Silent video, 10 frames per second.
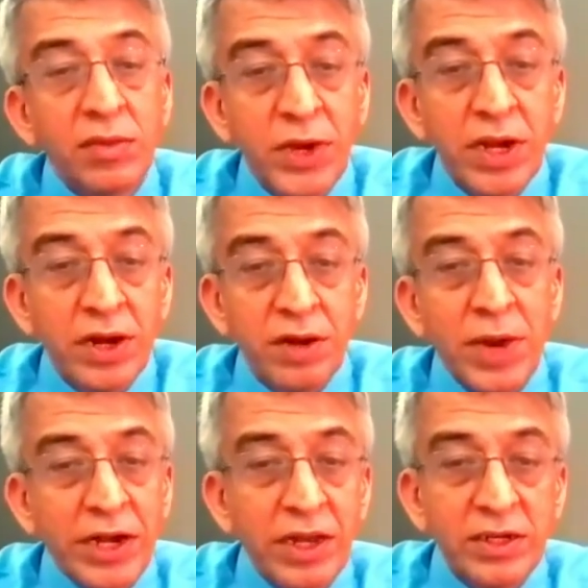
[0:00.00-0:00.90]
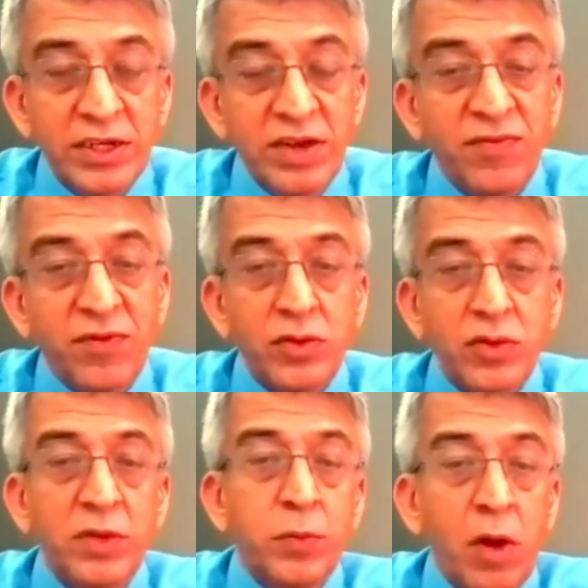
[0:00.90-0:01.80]
there's been a dramatic shift.
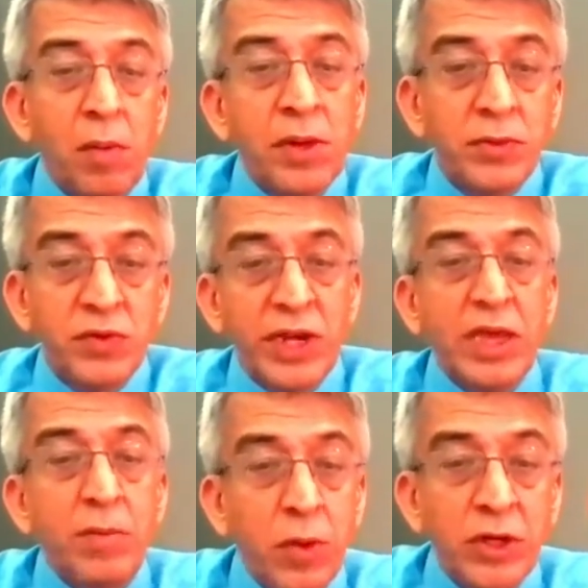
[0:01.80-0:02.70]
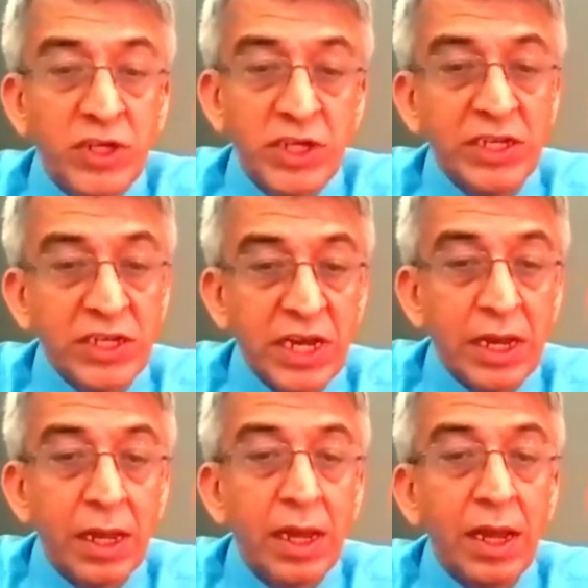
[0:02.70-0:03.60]
So the problems will keep on
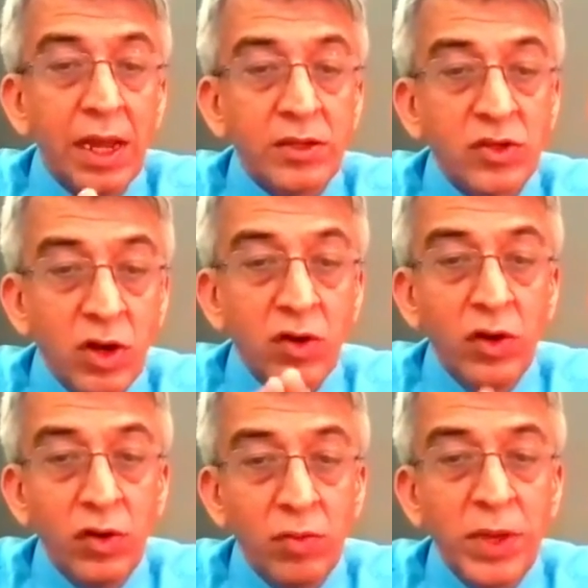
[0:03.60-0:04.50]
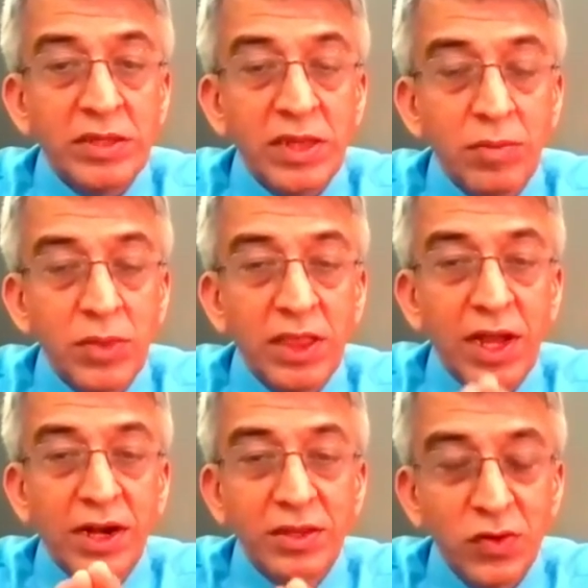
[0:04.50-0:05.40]
changing. It's not going to be
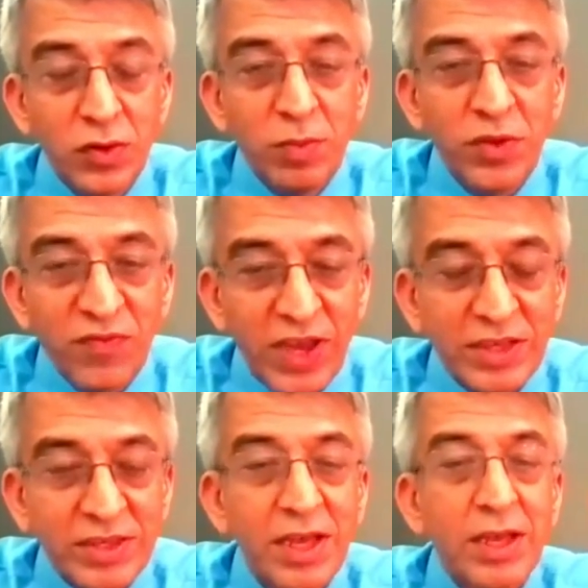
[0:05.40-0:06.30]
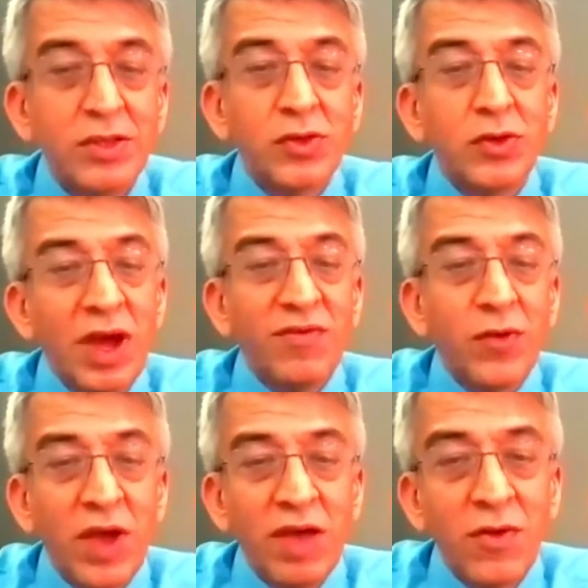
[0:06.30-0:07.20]
something that is going to be fixed. So you
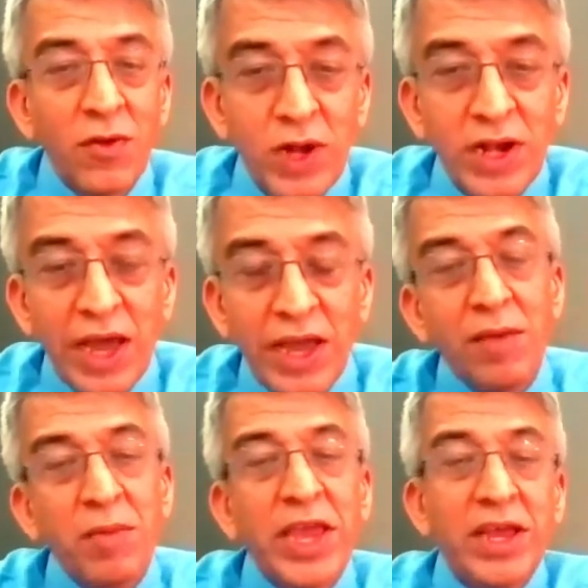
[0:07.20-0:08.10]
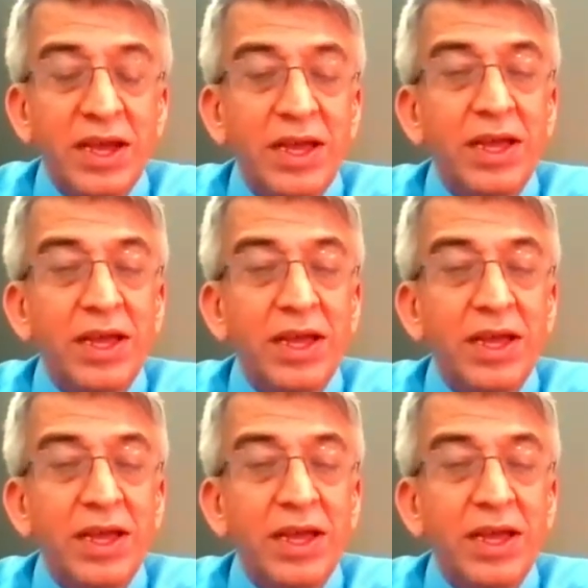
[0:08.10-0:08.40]
have to have a whole dynamic